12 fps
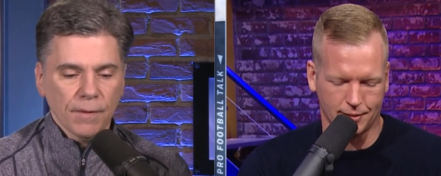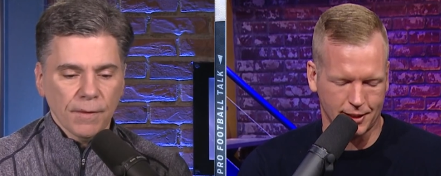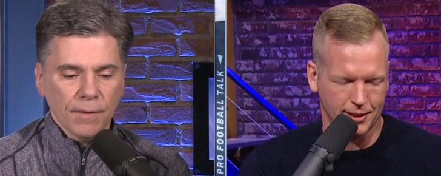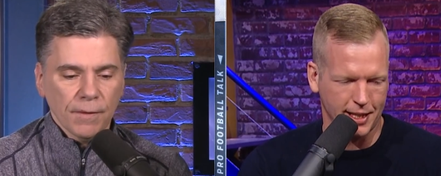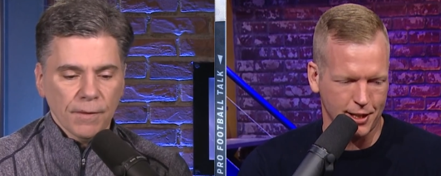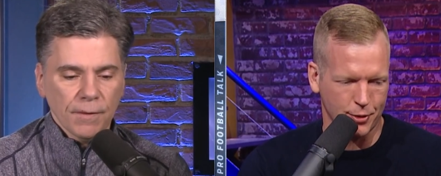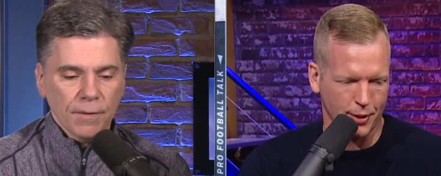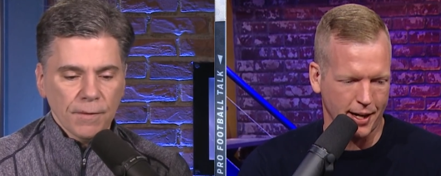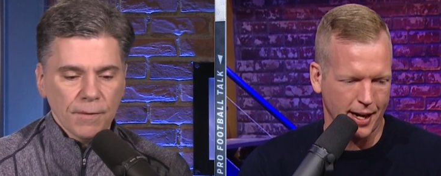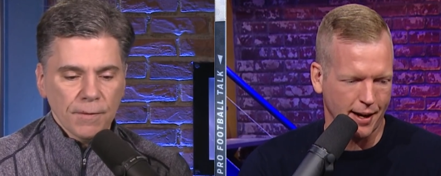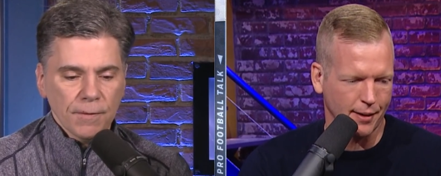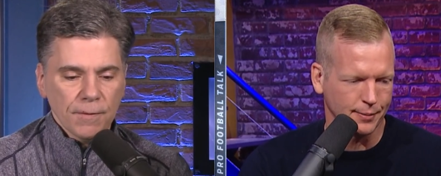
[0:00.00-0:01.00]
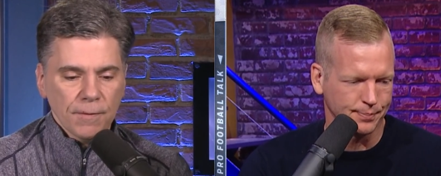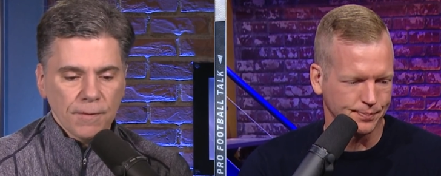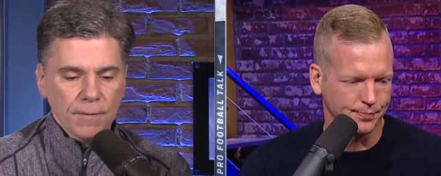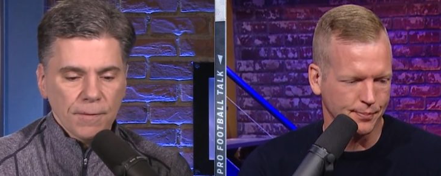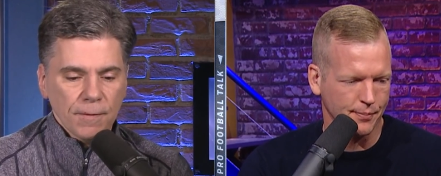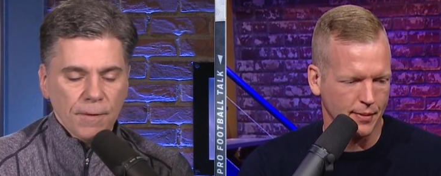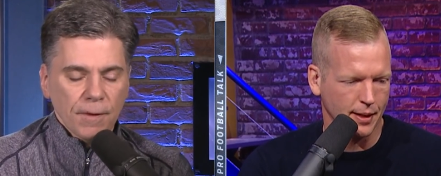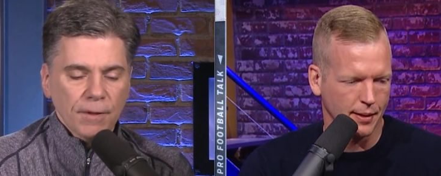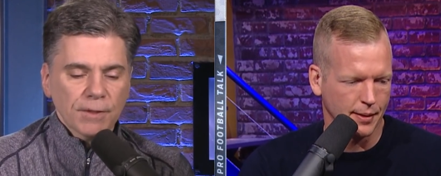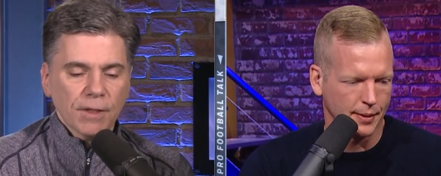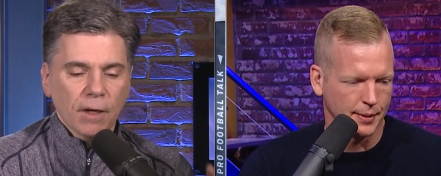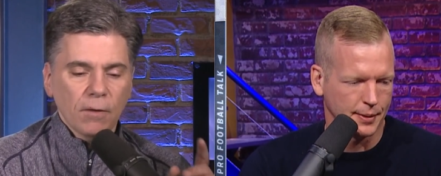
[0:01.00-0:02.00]
Speaker 1: the scenes right now.
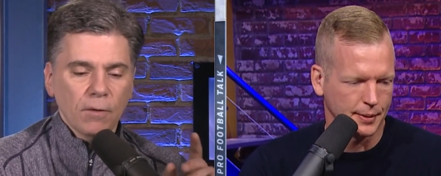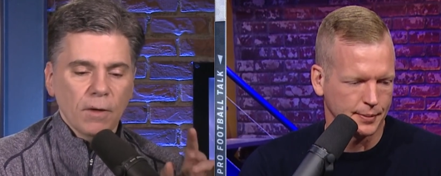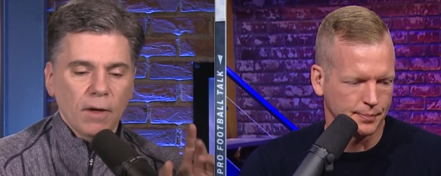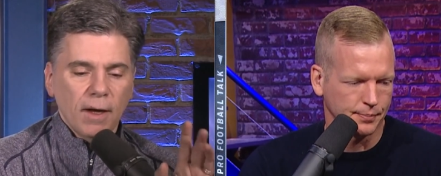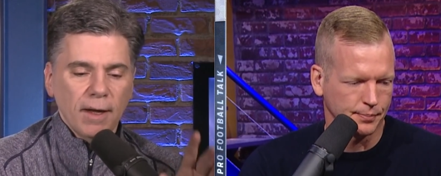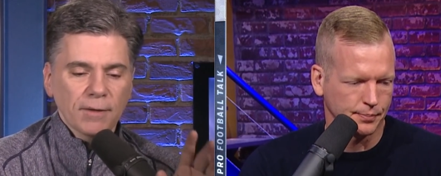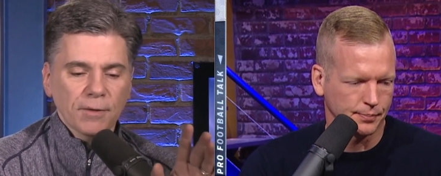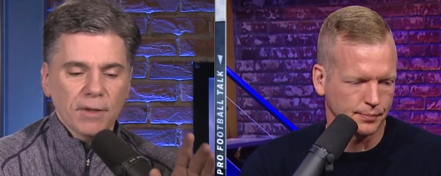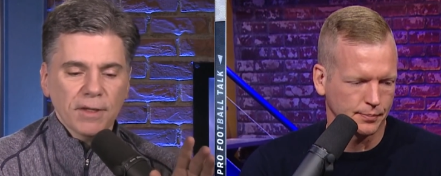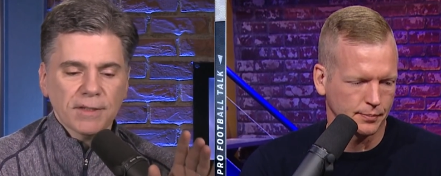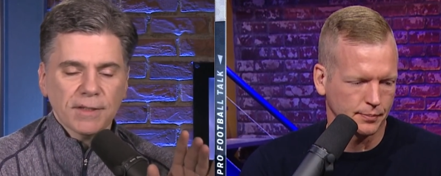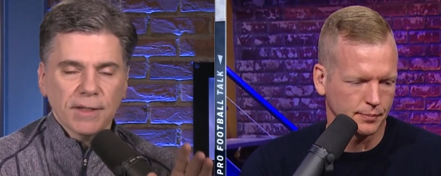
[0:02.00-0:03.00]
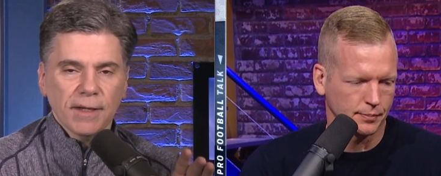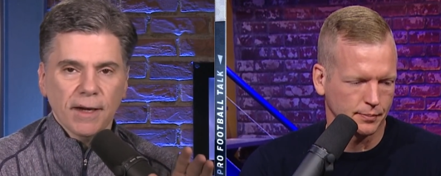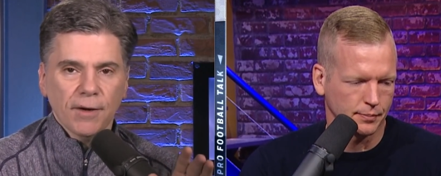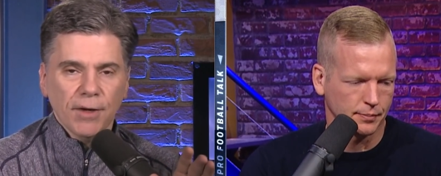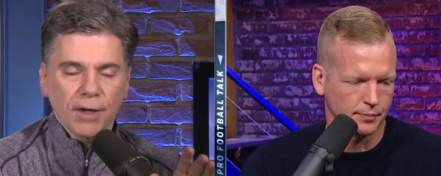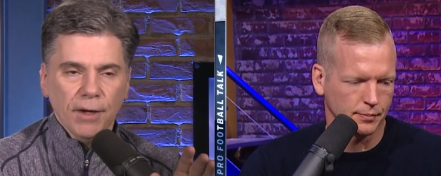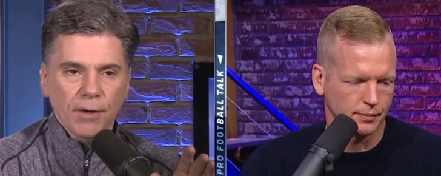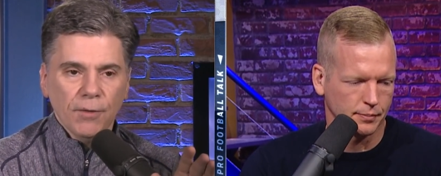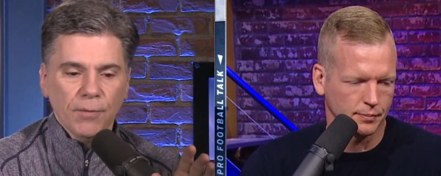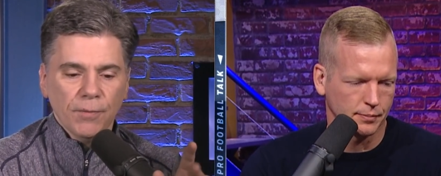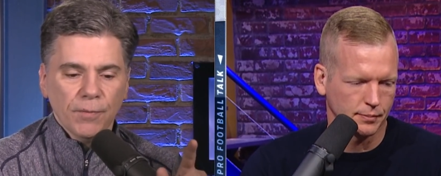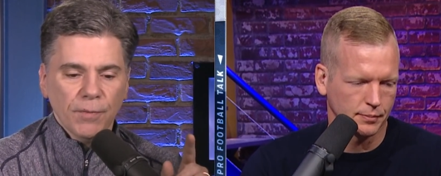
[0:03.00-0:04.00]
So
Speaker 2: under this
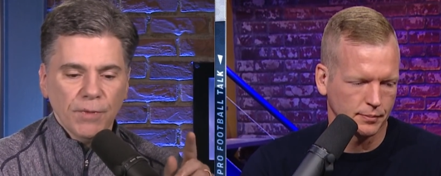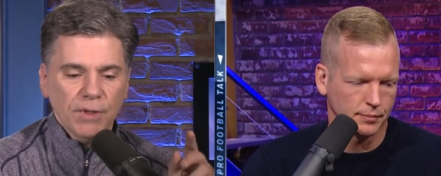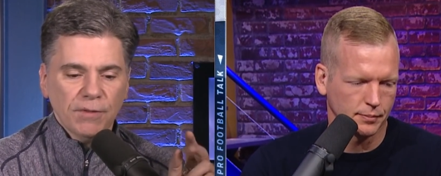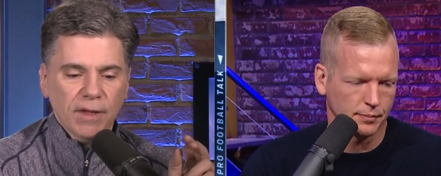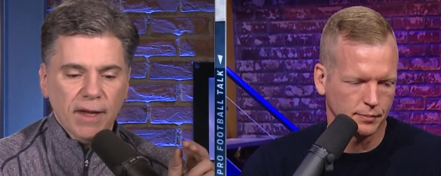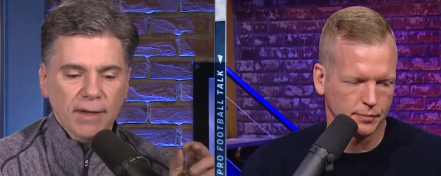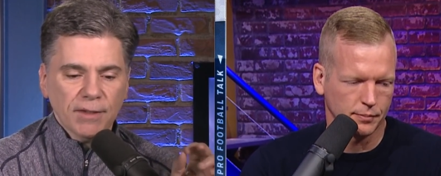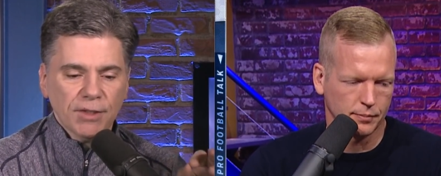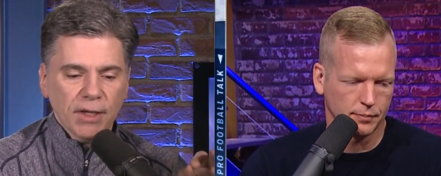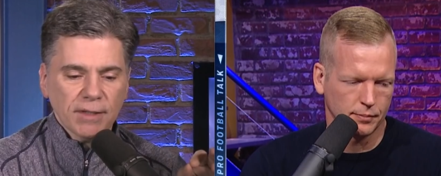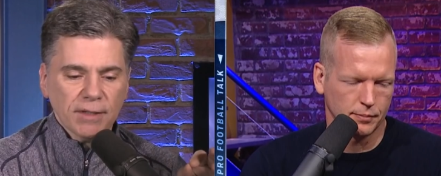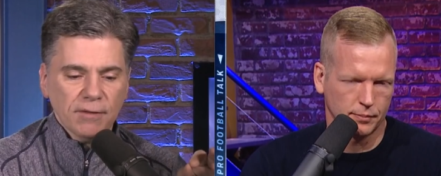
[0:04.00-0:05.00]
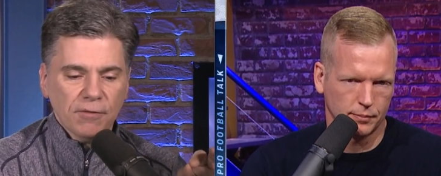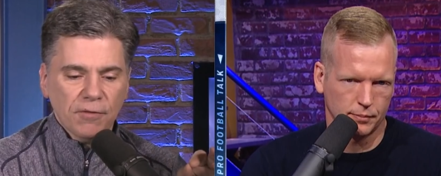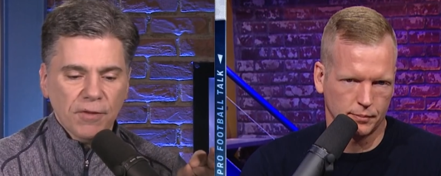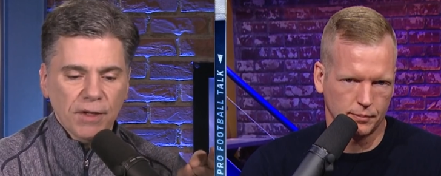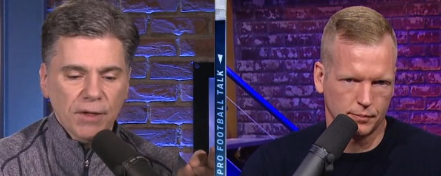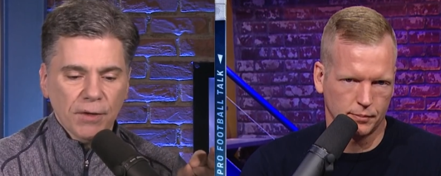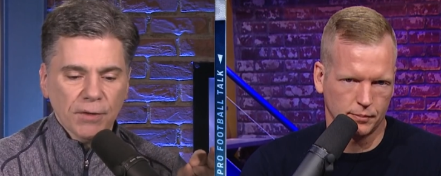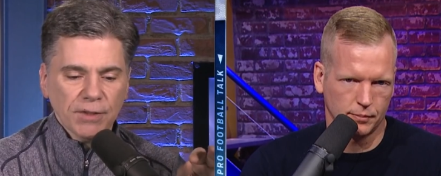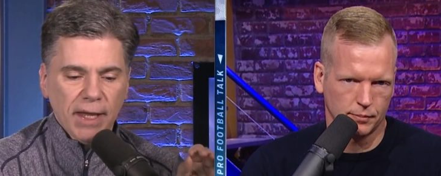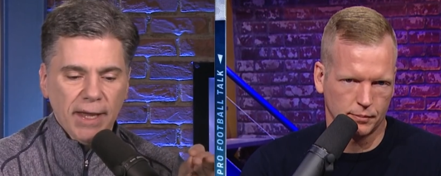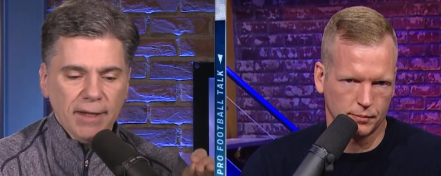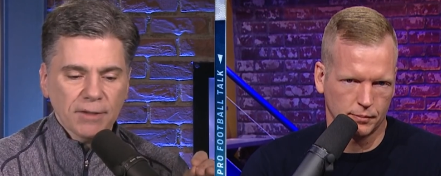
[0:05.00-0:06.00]
scenario. You've got Justin
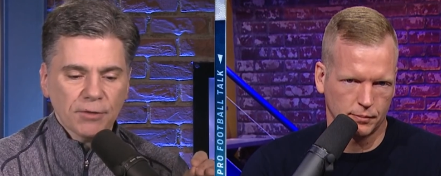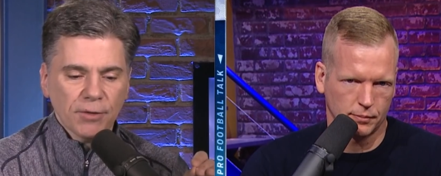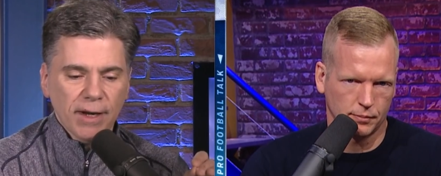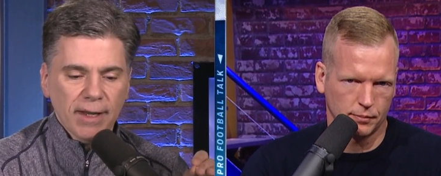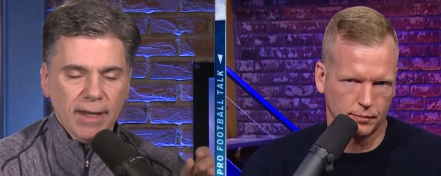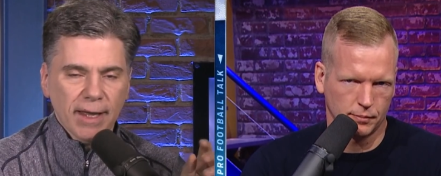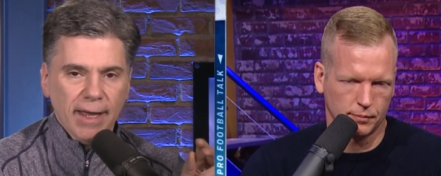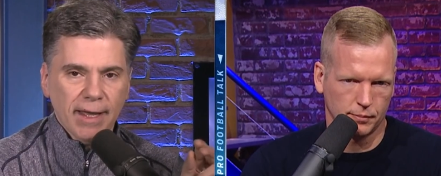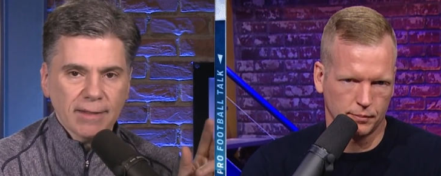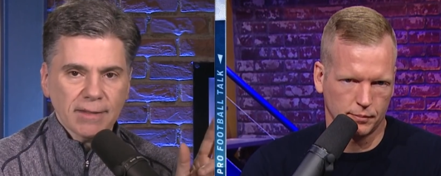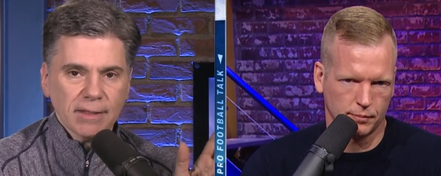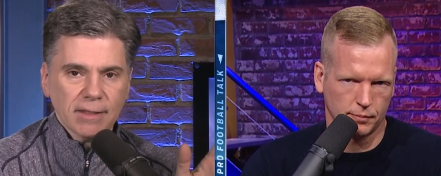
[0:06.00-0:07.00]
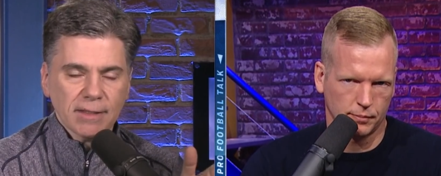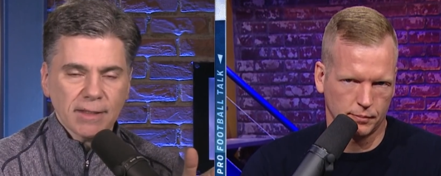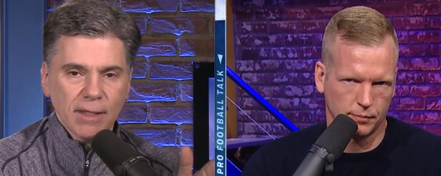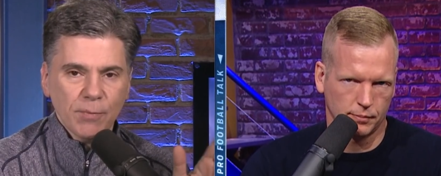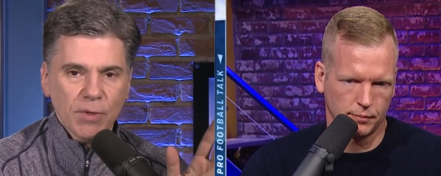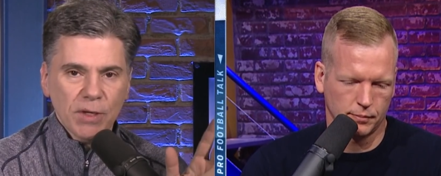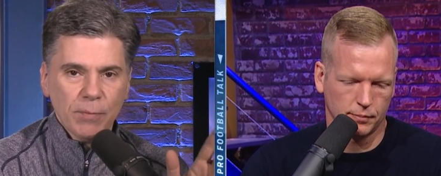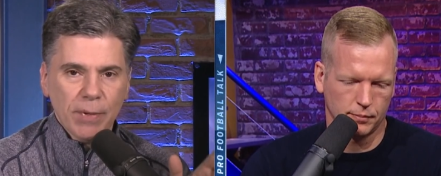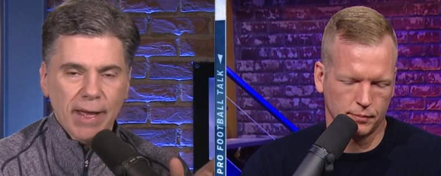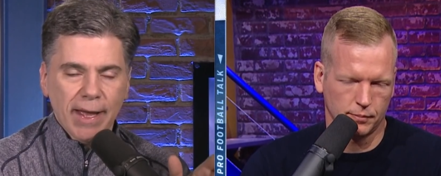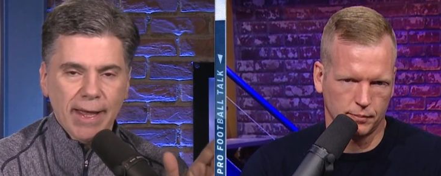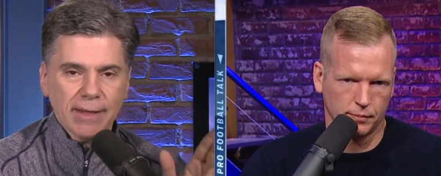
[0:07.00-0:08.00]
Fields and Trey Lance slipping
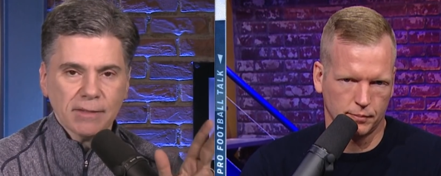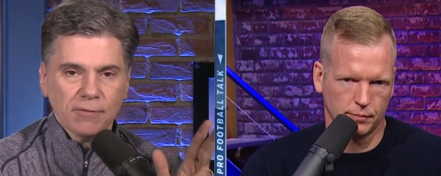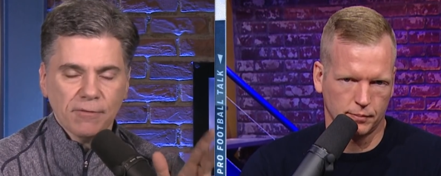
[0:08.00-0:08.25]
past